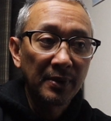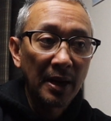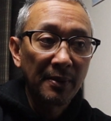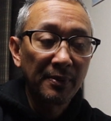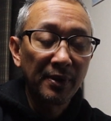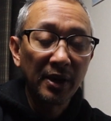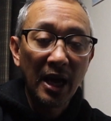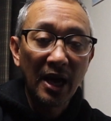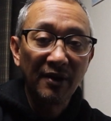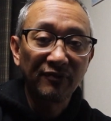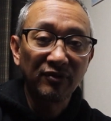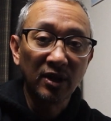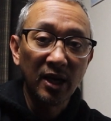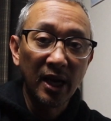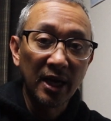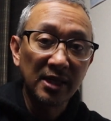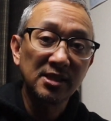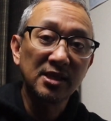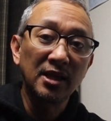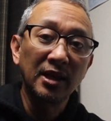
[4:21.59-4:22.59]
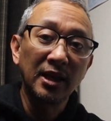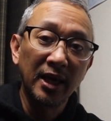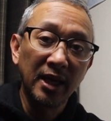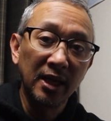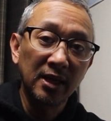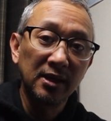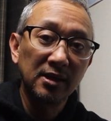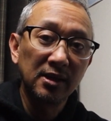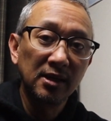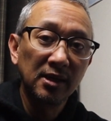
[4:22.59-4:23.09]
I'm going to have to
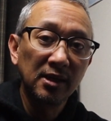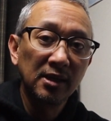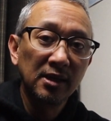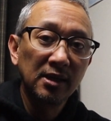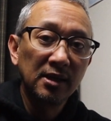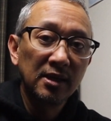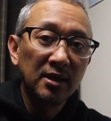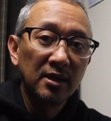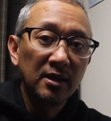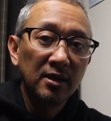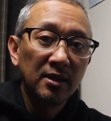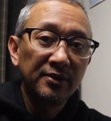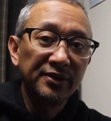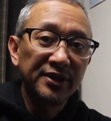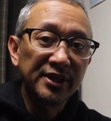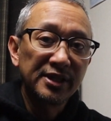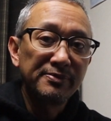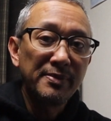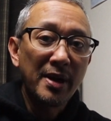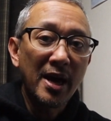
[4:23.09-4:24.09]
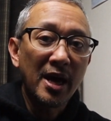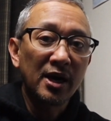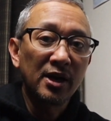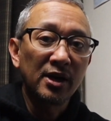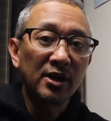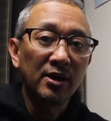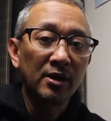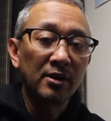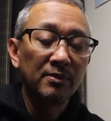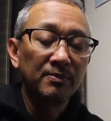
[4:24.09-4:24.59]
escalate this
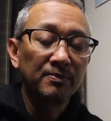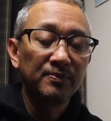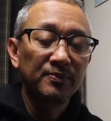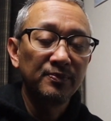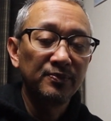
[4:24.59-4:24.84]
matter